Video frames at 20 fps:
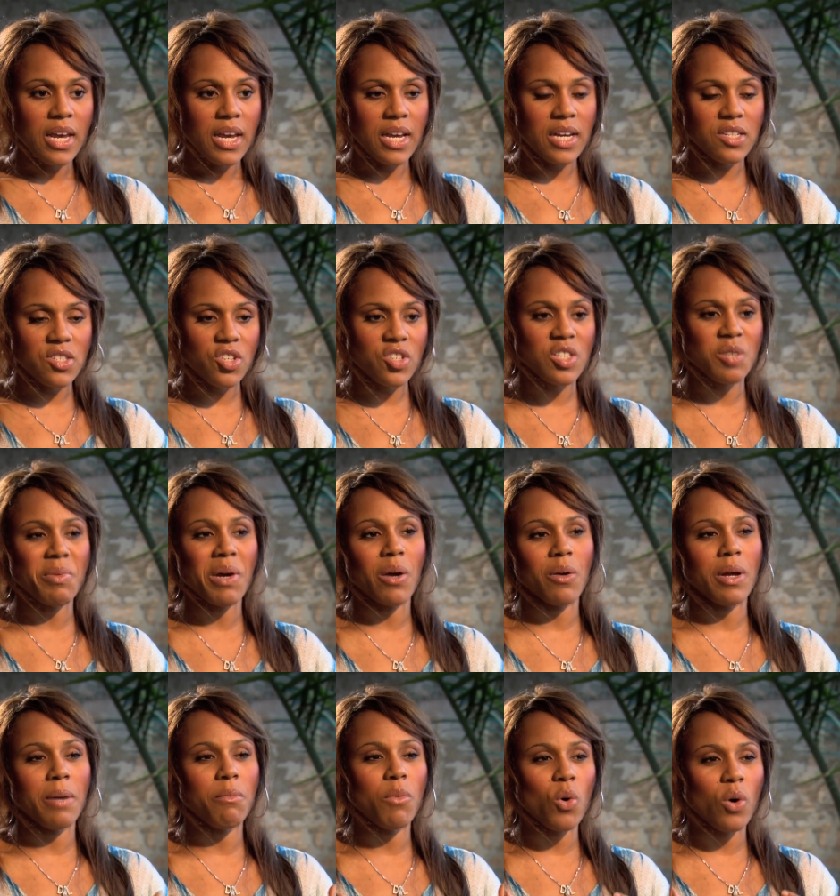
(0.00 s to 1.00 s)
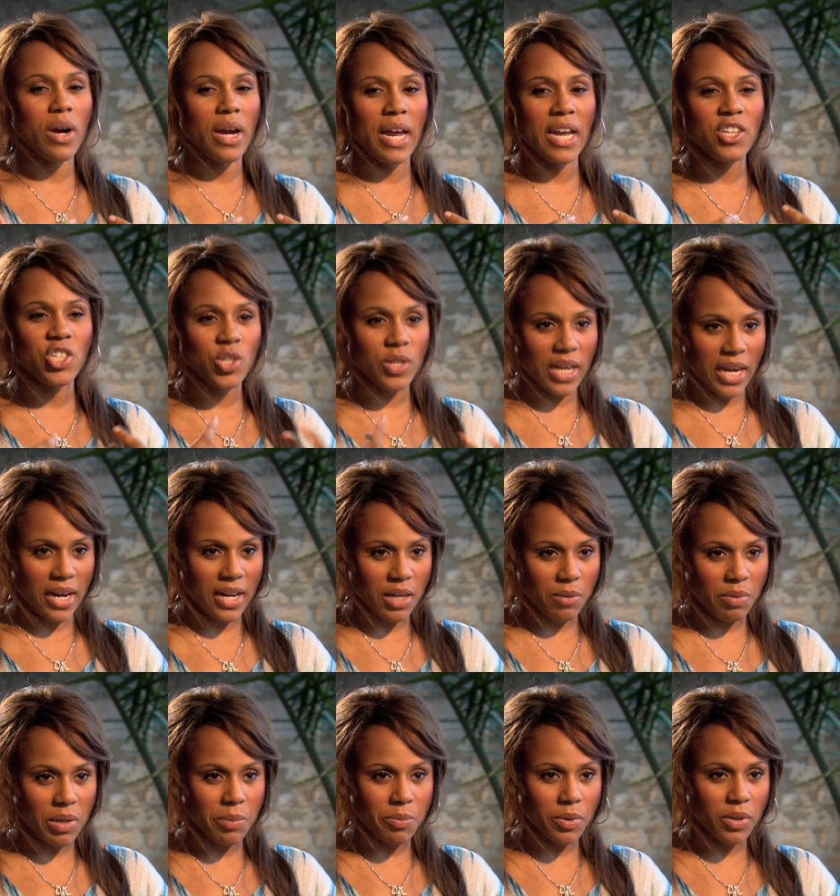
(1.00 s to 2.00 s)
it's just about more educating
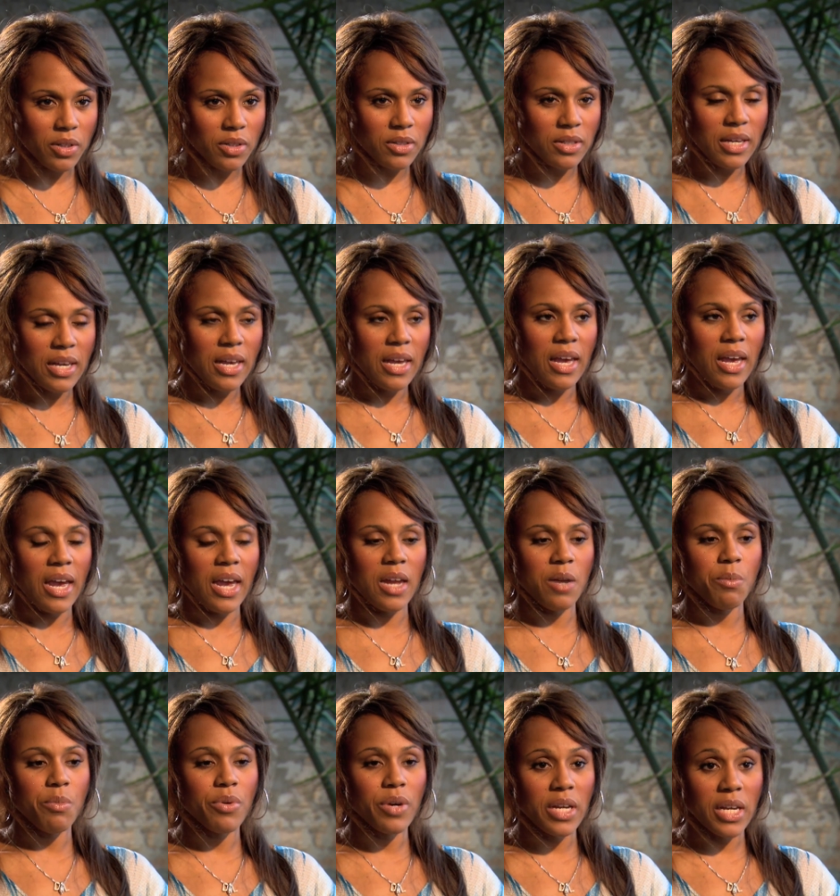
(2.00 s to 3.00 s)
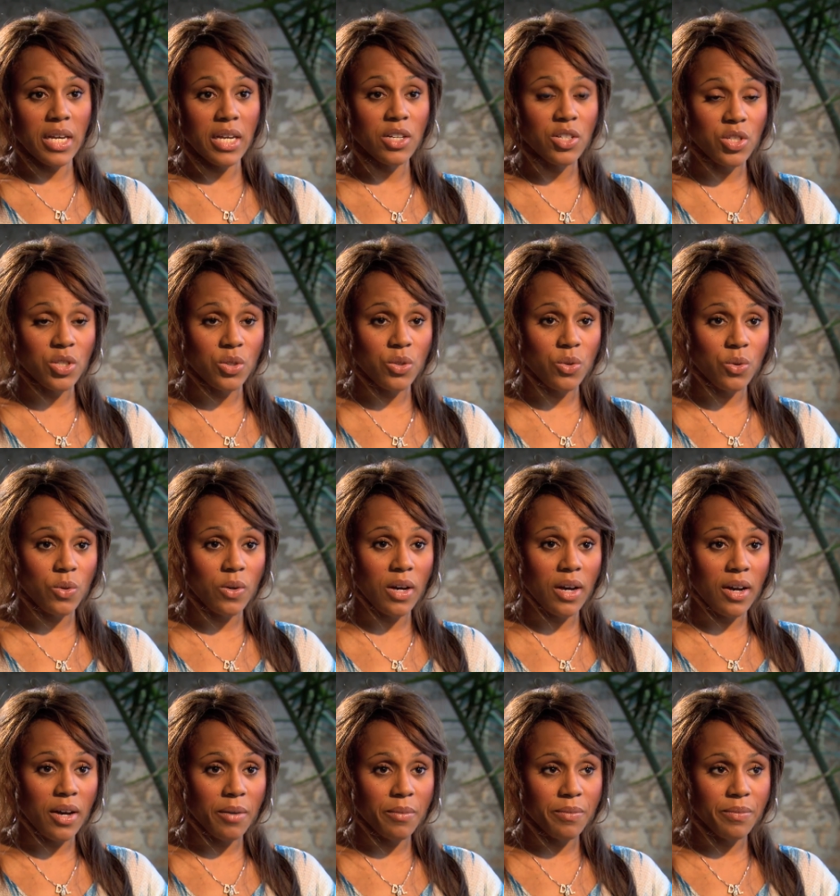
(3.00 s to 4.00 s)
people and bringing it to,
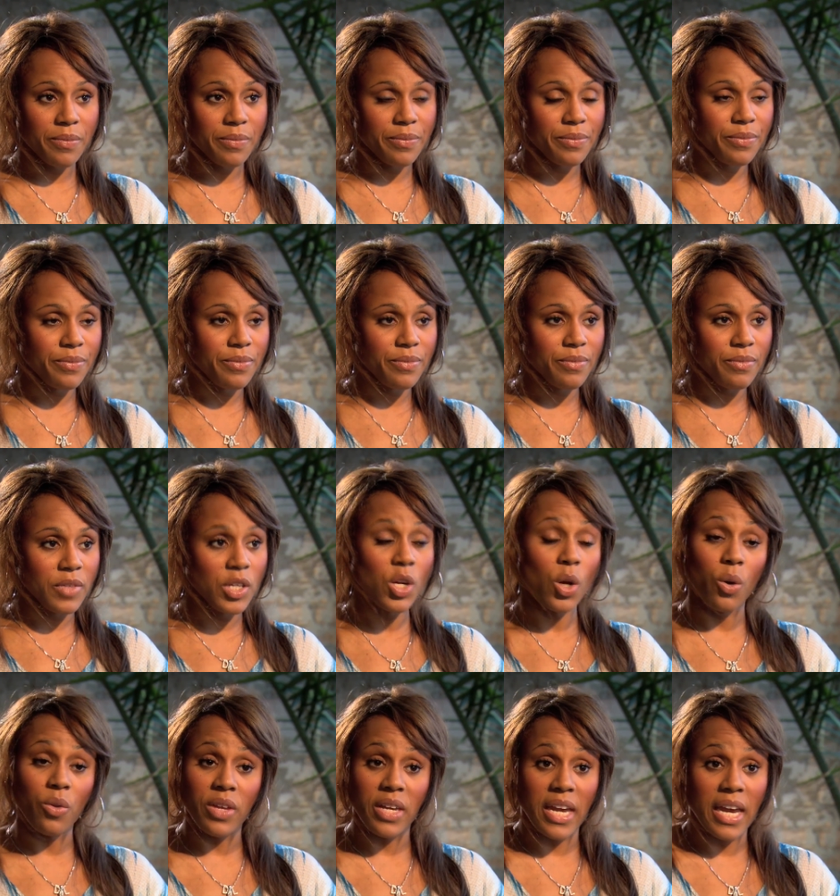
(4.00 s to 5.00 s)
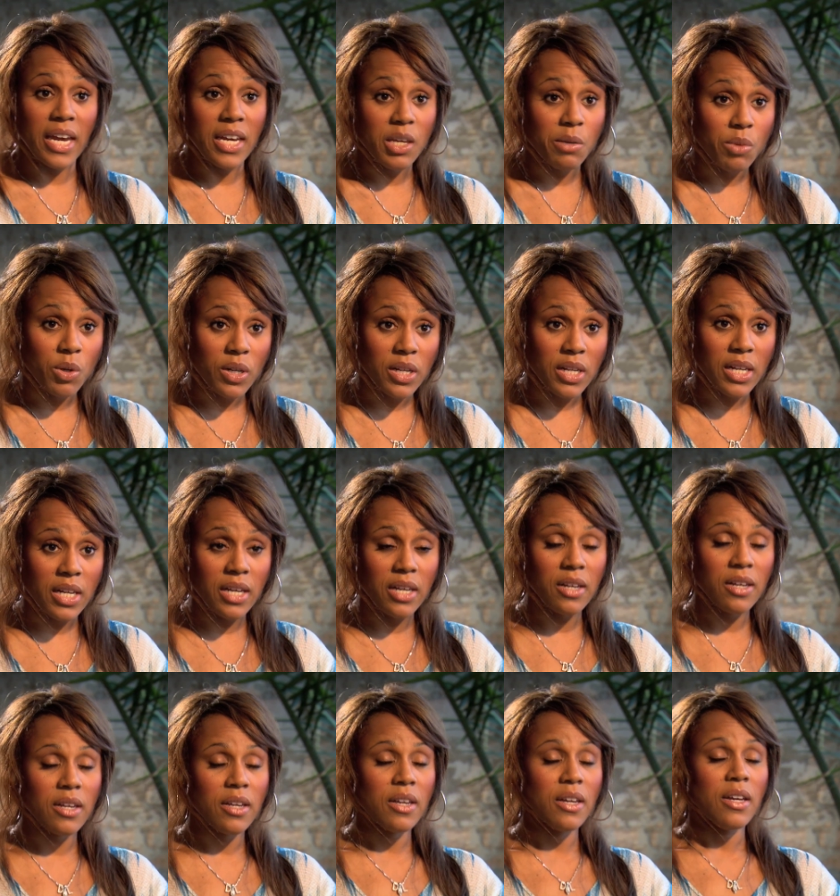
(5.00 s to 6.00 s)
um, you know, the gay community,
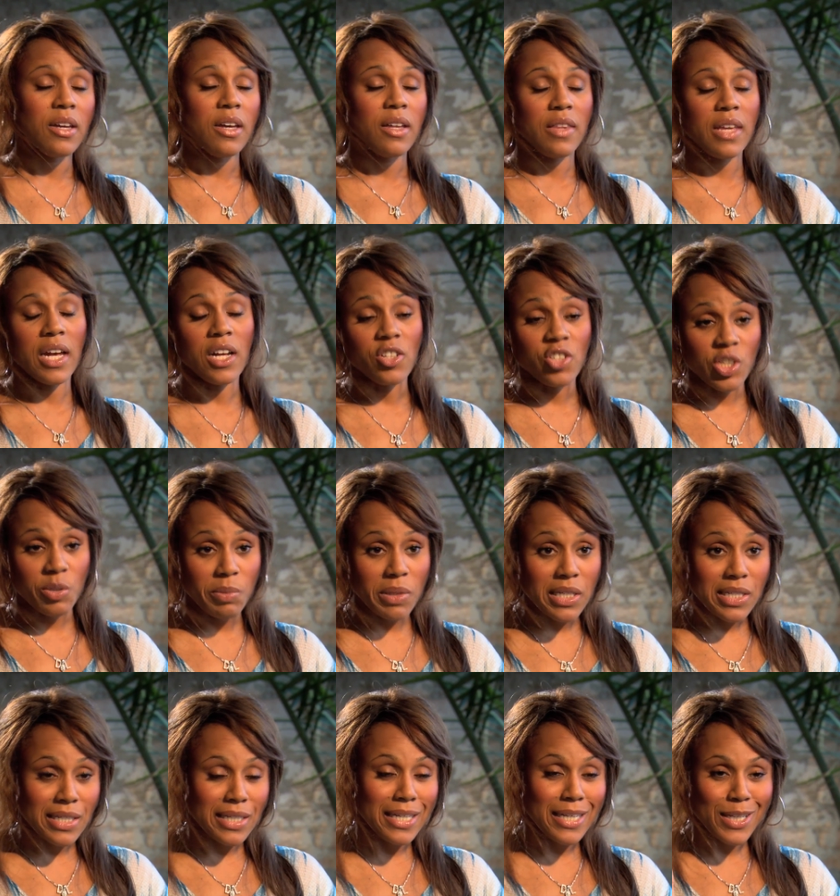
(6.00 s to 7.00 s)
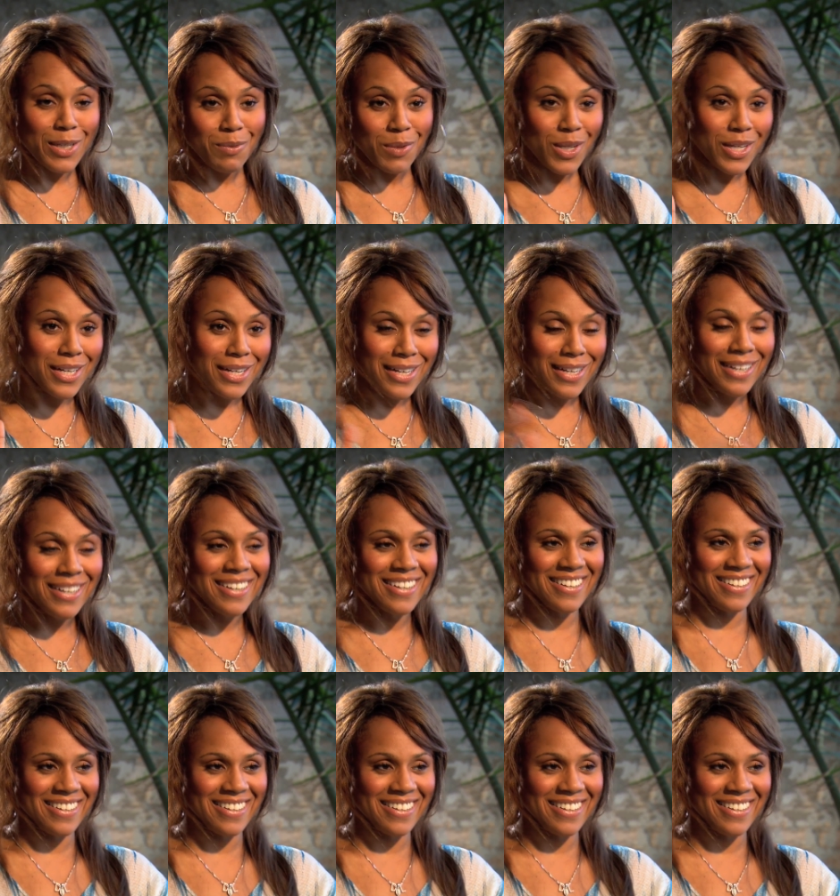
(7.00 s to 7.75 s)
the LGBT community.